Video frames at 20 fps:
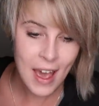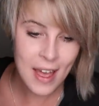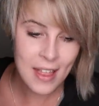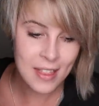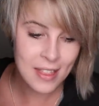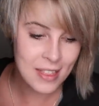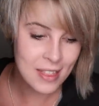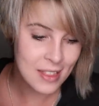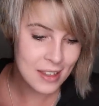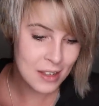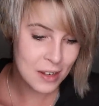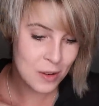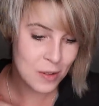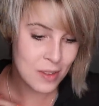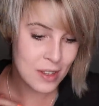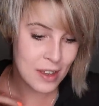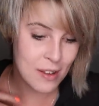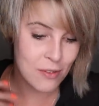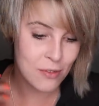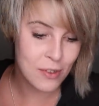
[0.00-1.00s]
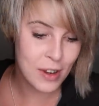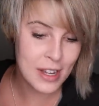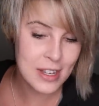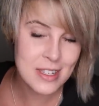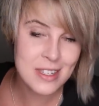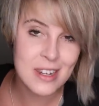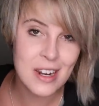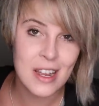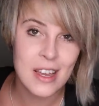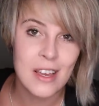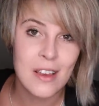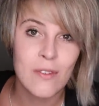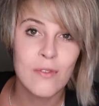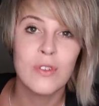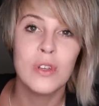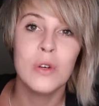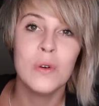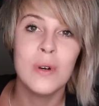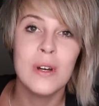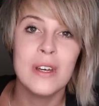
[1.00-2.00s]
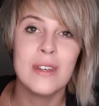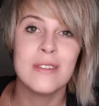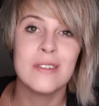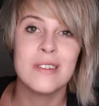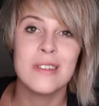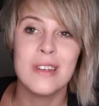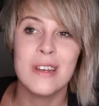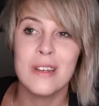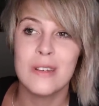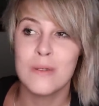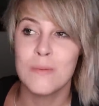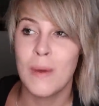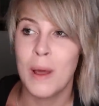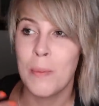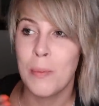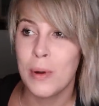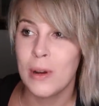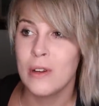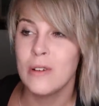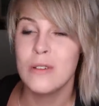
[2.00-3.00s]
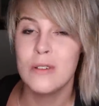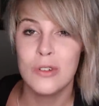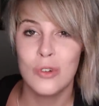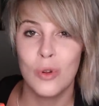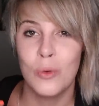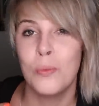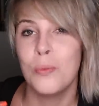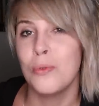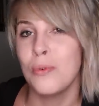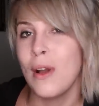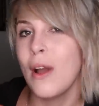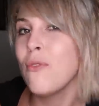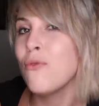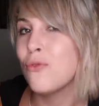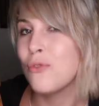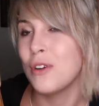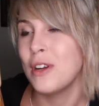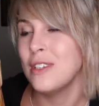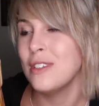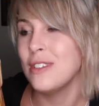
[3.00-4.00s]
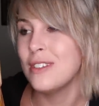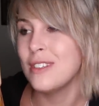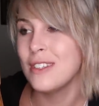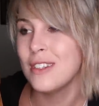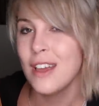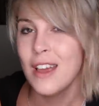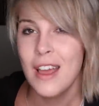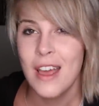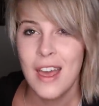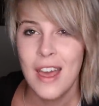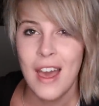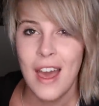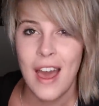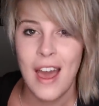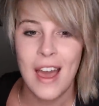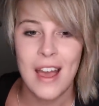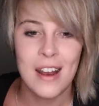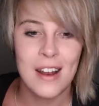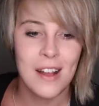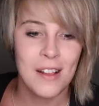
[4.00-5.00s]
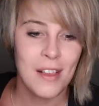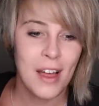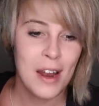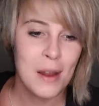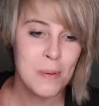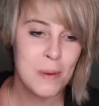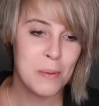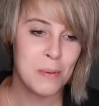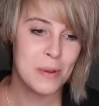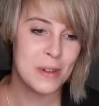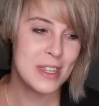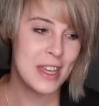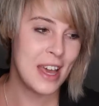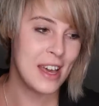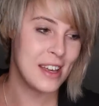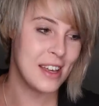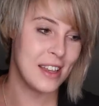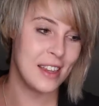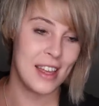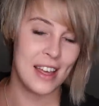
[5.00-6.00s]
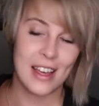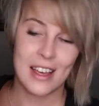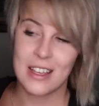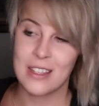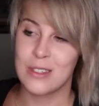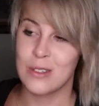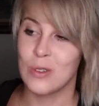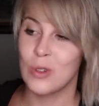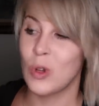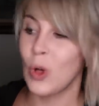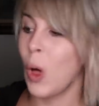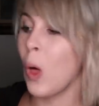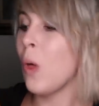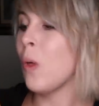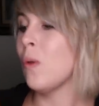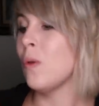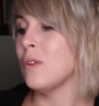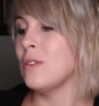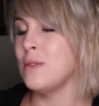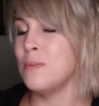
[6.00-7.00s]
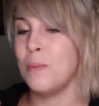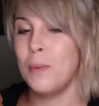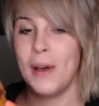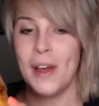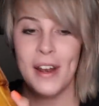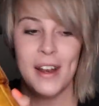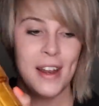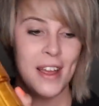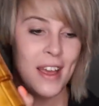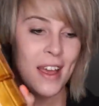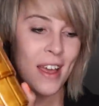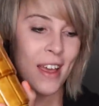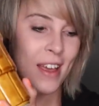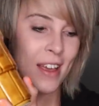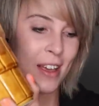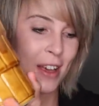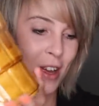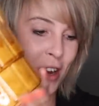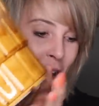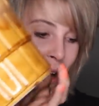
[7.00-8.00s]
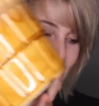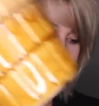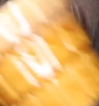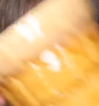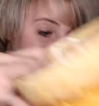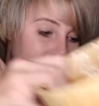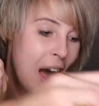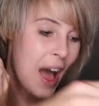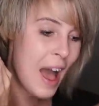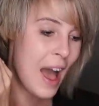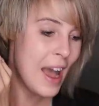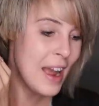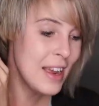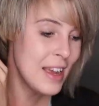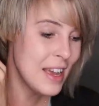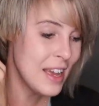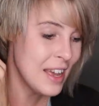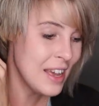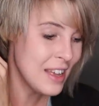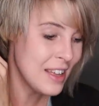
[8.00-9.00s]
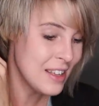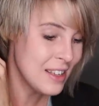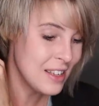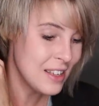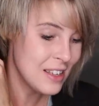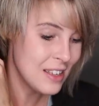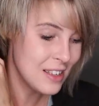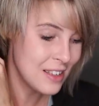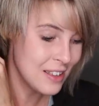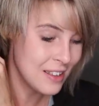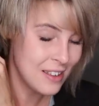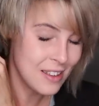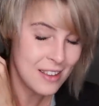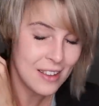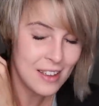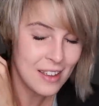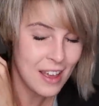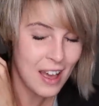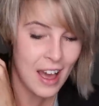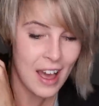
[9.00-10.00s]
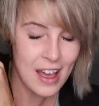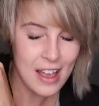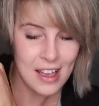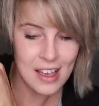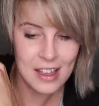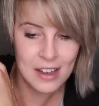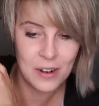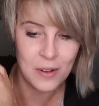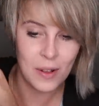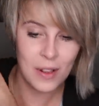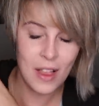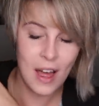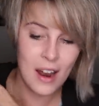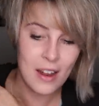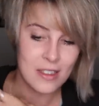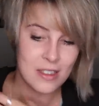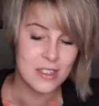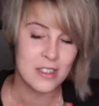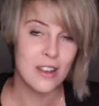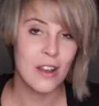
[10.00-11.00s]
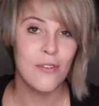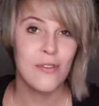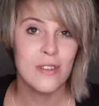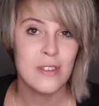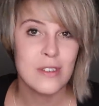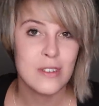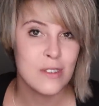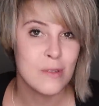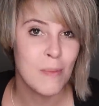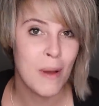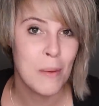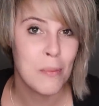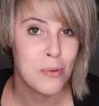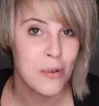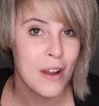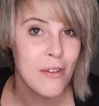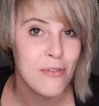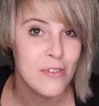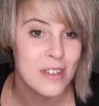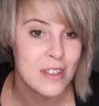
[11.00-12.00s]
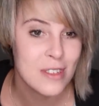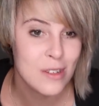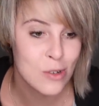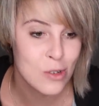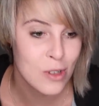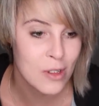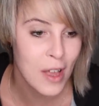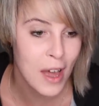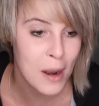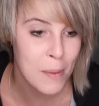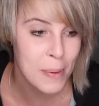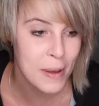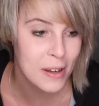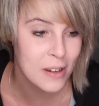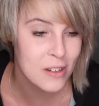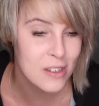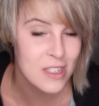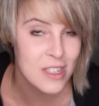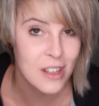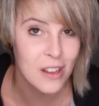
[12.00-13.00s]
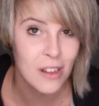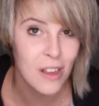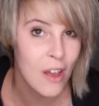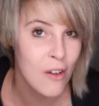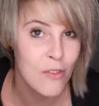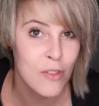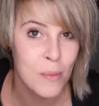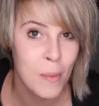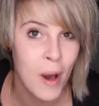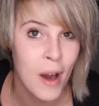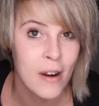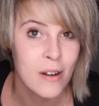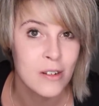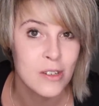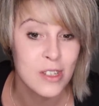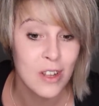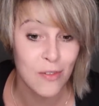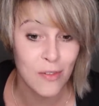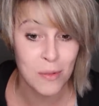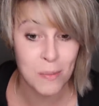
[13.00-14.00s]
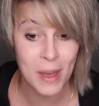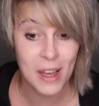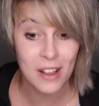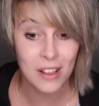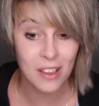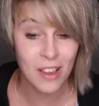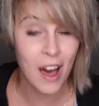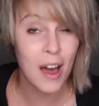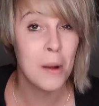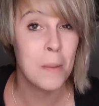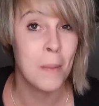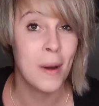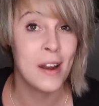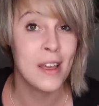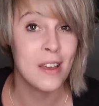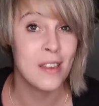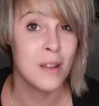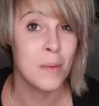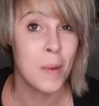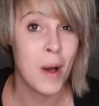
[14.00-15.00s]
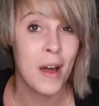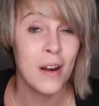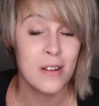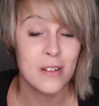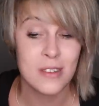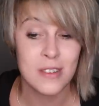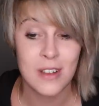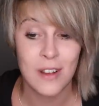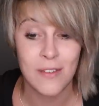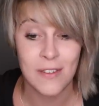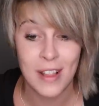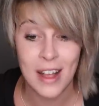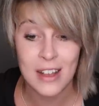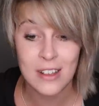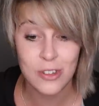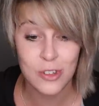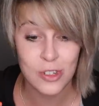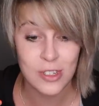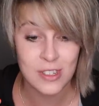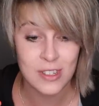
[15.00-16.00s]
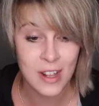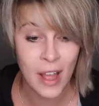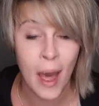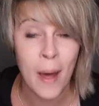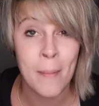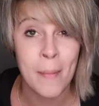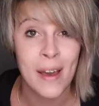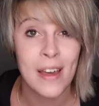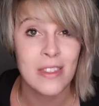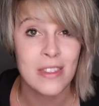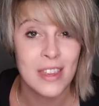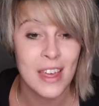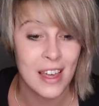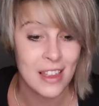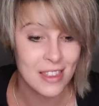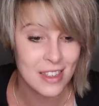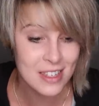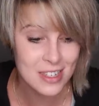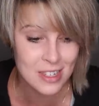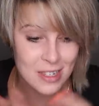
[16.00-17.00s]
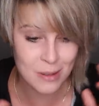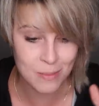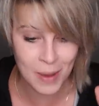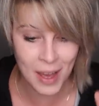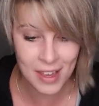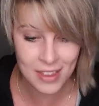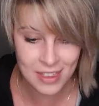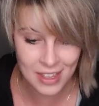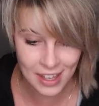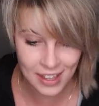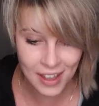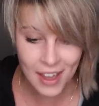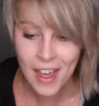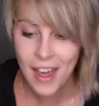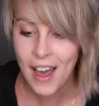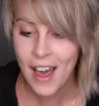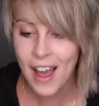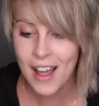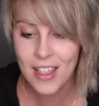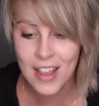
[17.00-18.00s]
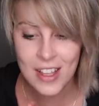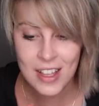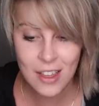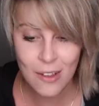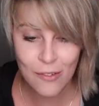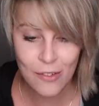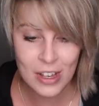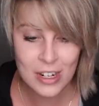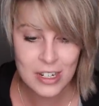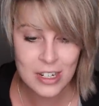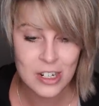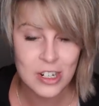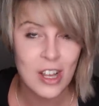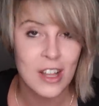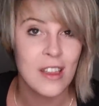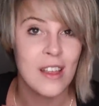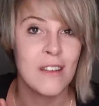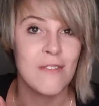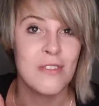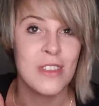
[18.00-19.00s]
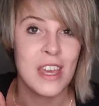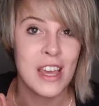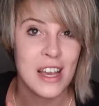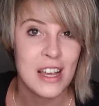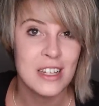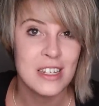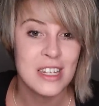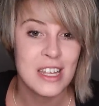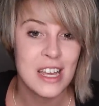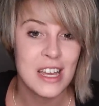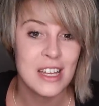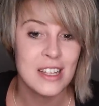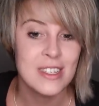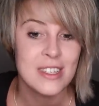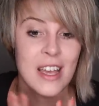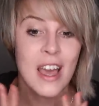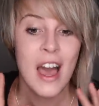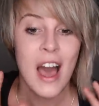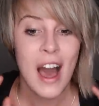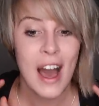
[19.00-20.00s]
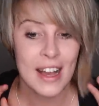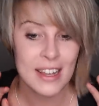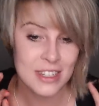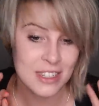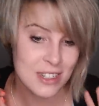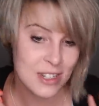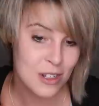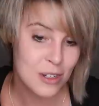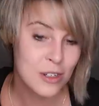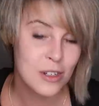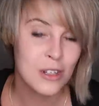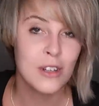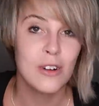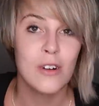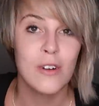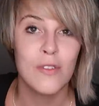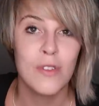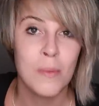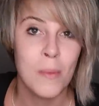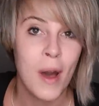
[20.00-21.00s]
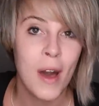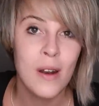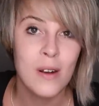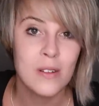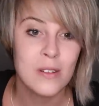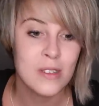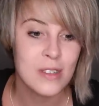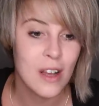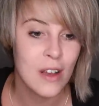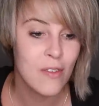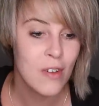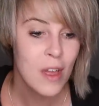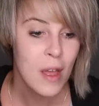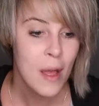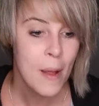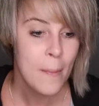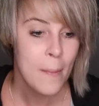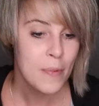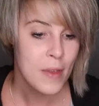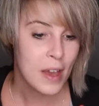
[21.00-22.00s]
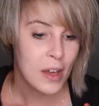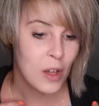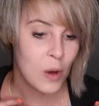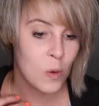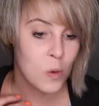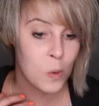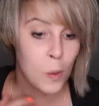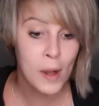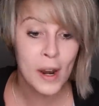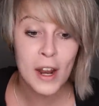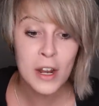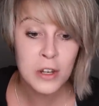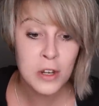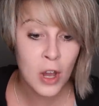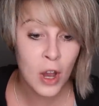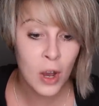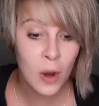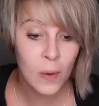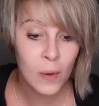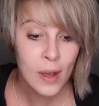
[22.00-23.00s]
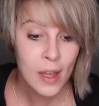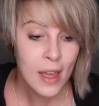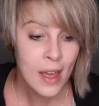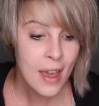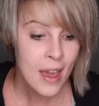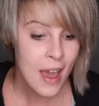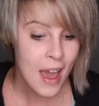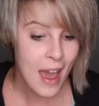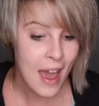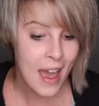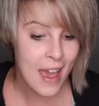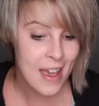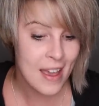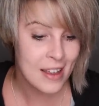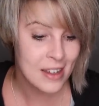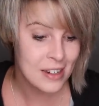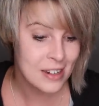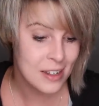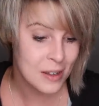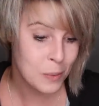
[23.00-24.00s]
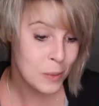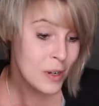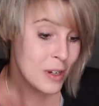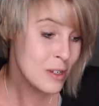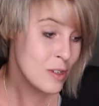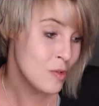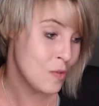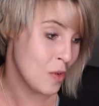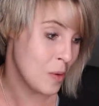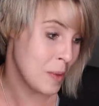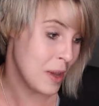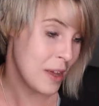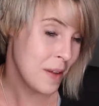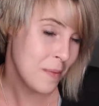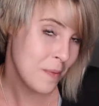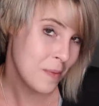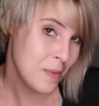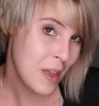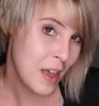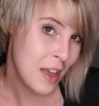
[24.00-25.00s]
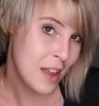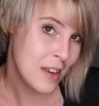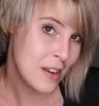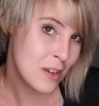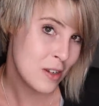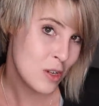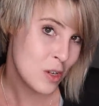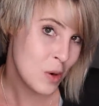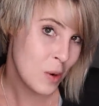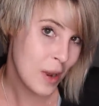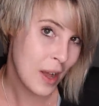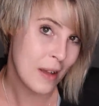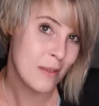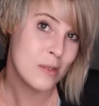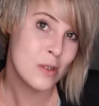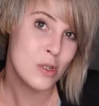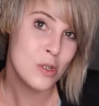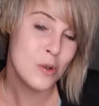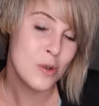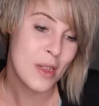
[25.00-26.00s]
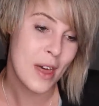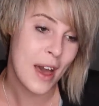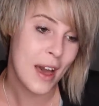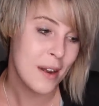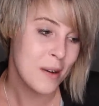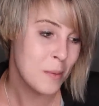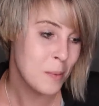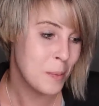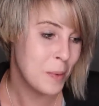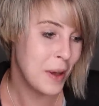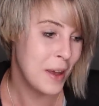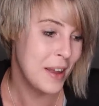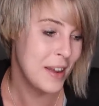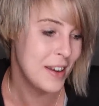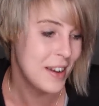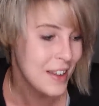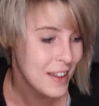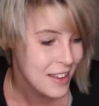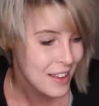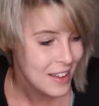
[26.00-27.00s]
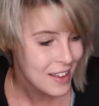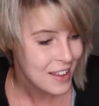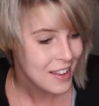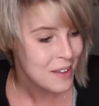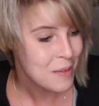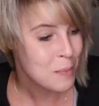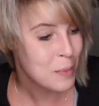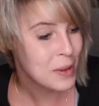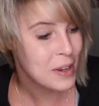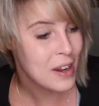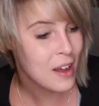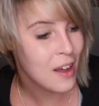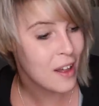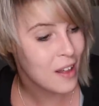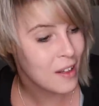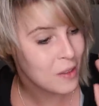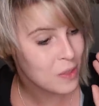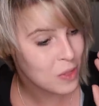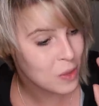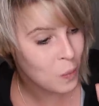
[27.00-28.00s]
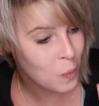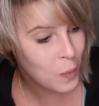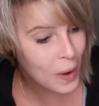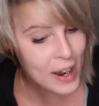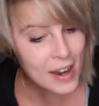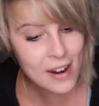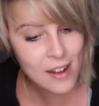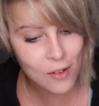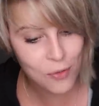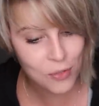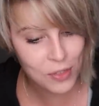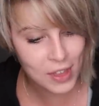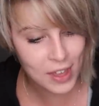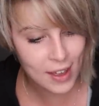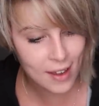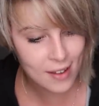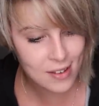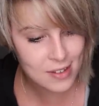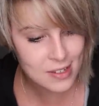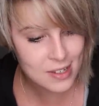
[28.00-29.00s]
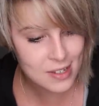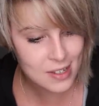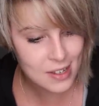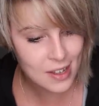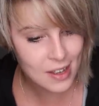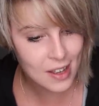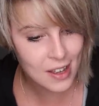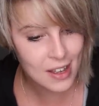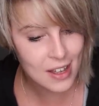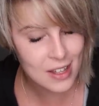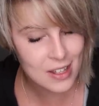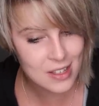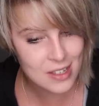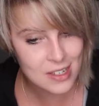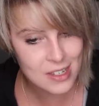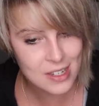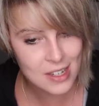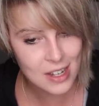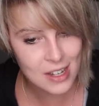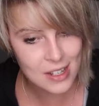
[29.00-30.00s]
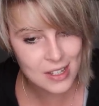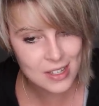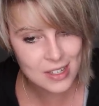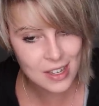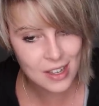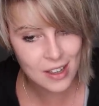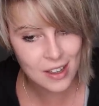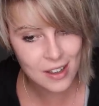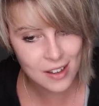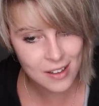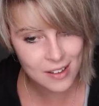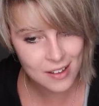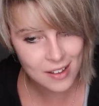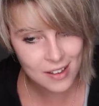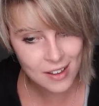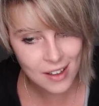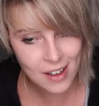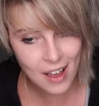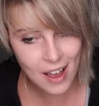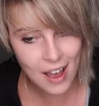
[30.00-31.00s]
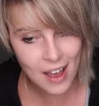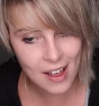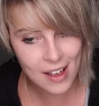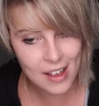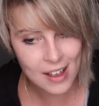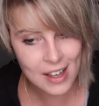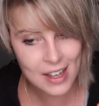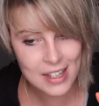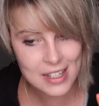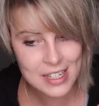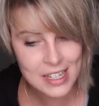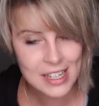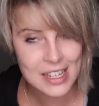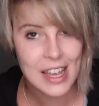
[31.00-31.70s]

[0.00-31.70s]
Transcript: and, you know, the advice that I give you is, is my personal preference. And a lot of people take it like as gold, but you know, I you know, a lot of the stuff is my preference. There's a lot of pickers that love the modern stuff and make a lot of money on the modern stuff, and that's just not my thing. This is my thing. I like the vintage, I like the antiques. I steer clear of the modern stuff. I go with what I know, and it works for me. And you don't have to do that. But but the weight of things, it's it's a it's a